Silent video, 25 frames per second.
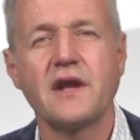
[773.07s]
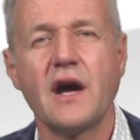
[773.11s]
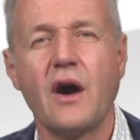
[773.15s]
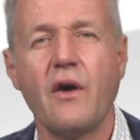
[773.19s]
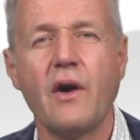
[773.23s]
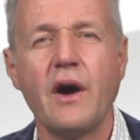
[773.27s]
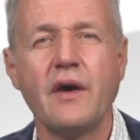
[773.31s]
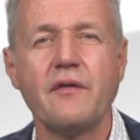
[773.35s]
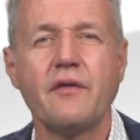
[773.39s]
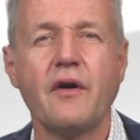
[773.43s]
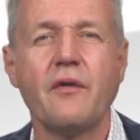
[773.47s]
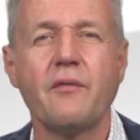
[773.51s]

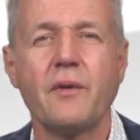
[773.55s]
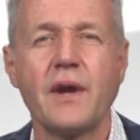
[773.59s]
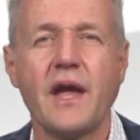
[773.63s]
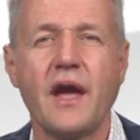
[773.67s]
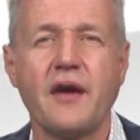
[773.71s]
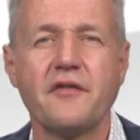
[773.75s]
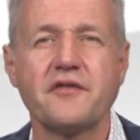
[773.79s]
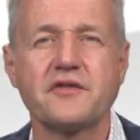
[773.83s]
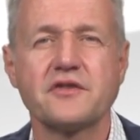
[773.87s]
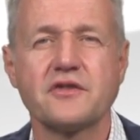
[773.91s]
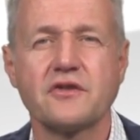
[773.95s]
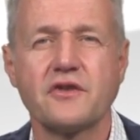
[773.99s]
however, we
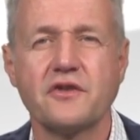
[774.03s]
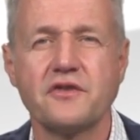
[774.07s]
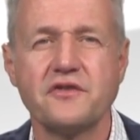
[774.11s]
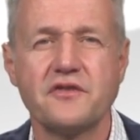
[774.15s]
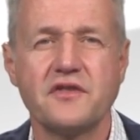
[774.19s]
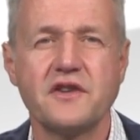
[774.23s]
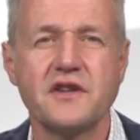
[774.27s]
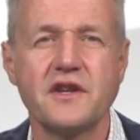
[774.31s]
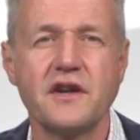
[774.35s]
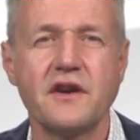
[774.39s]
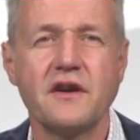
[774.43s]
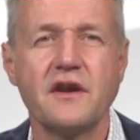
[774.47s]
have to
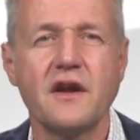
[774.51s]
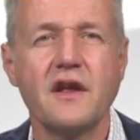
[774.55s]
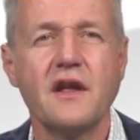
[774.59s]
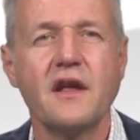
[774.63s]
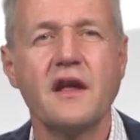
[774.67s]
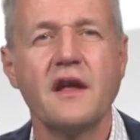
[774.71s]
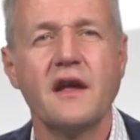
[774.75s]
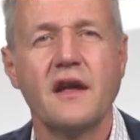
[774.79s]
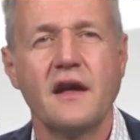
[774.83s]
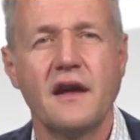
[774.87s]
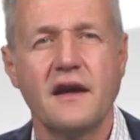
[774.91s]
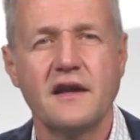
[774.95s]
consider
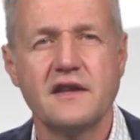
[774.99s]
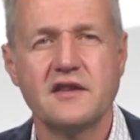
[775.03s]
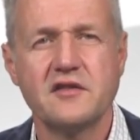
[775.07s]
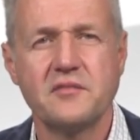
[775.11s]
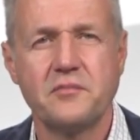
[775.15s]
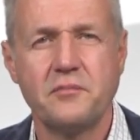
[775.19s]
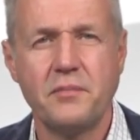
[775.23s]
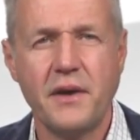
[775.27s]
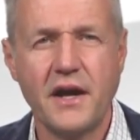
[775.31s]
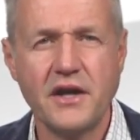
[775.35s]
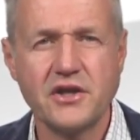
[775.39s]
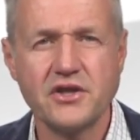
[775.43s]
a
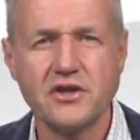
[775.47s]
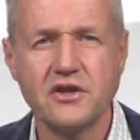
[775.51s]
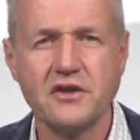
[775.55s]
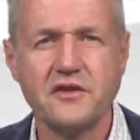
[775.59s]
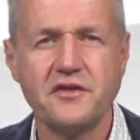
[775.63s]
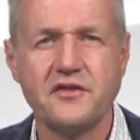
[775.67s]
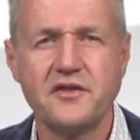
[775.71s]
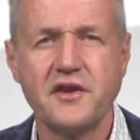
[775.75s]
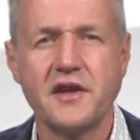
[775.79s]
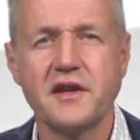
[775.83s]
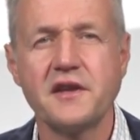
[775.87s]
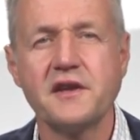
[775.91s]
special
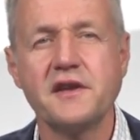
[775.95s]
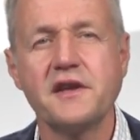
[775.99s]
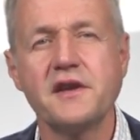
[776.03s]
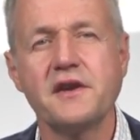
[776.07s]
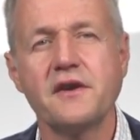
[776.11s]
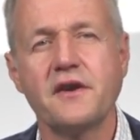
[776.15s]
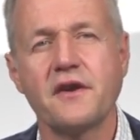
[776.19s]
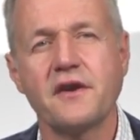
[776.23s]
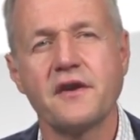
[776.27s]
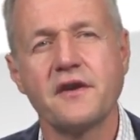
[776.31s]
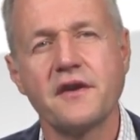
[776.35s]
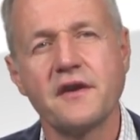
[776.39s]
thing
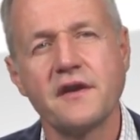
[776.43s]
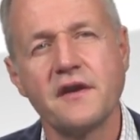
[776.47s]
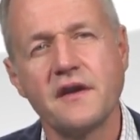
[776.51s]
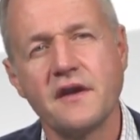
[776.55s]
here.